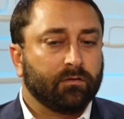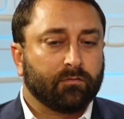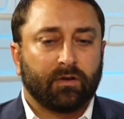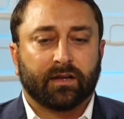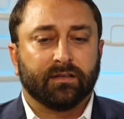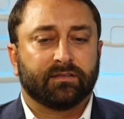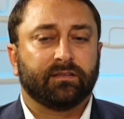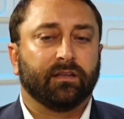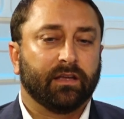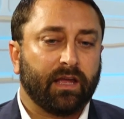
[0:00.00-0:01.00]

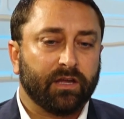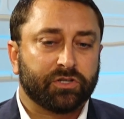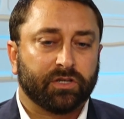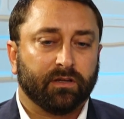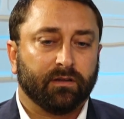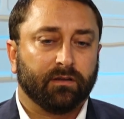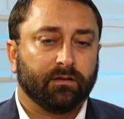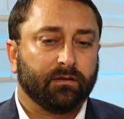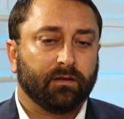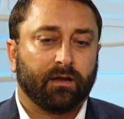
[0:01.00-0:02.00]

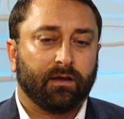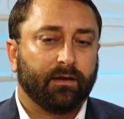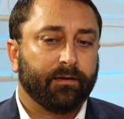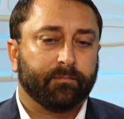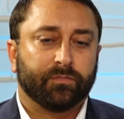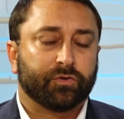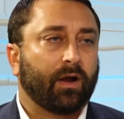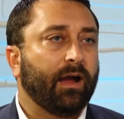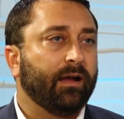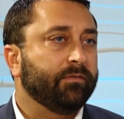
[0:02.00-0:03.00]
reconciliation
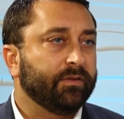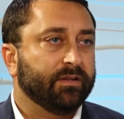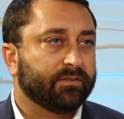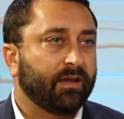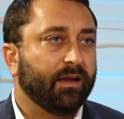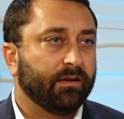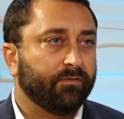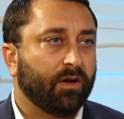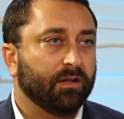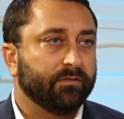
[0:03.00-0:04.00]
drive inside of
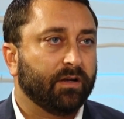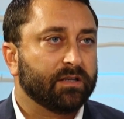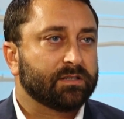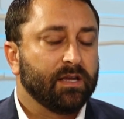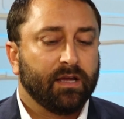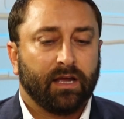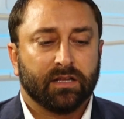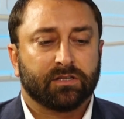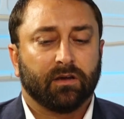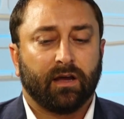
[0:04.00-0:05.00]
all of us.
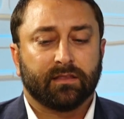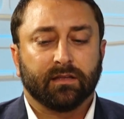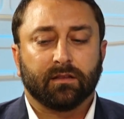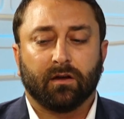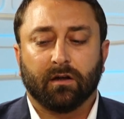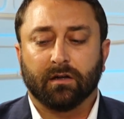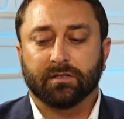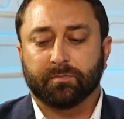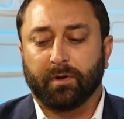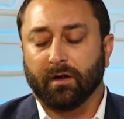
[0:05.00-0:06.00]
And so I think the
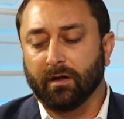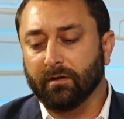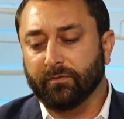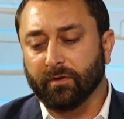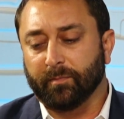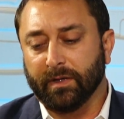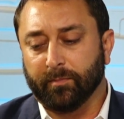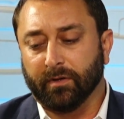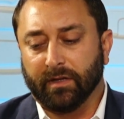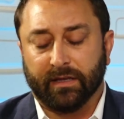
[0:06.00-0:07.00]
hardest part for
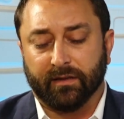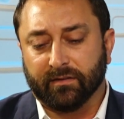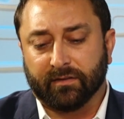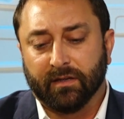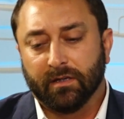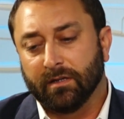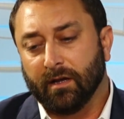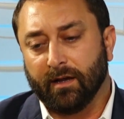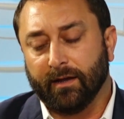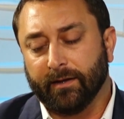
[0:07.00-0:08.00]
people is
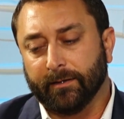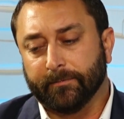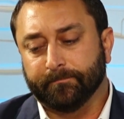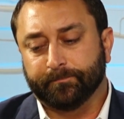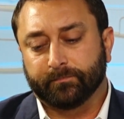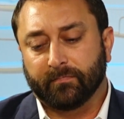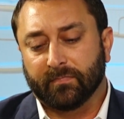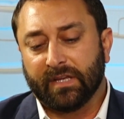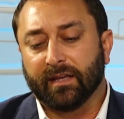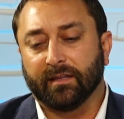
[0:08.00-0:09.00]

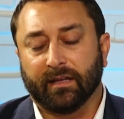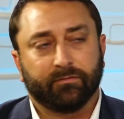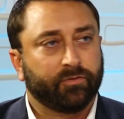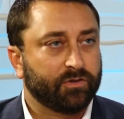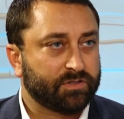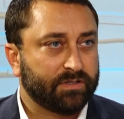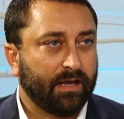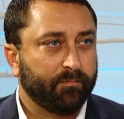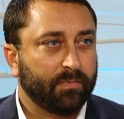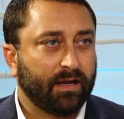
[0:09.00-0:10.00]
taking that first
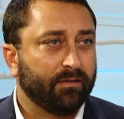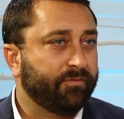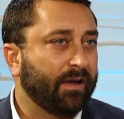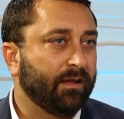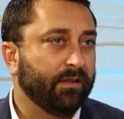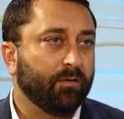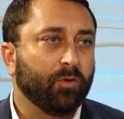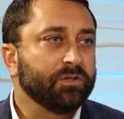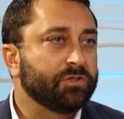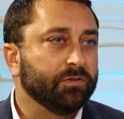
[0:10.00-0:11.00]
step. But I've found that
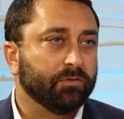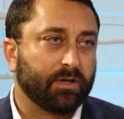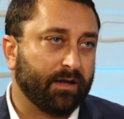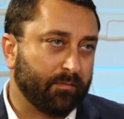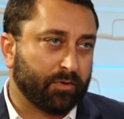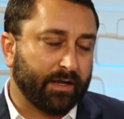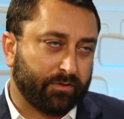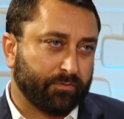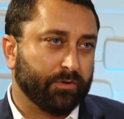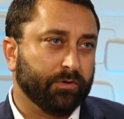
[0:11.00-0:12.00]
once you kind of break
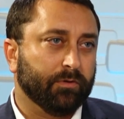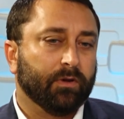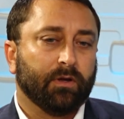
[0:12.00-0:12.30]
through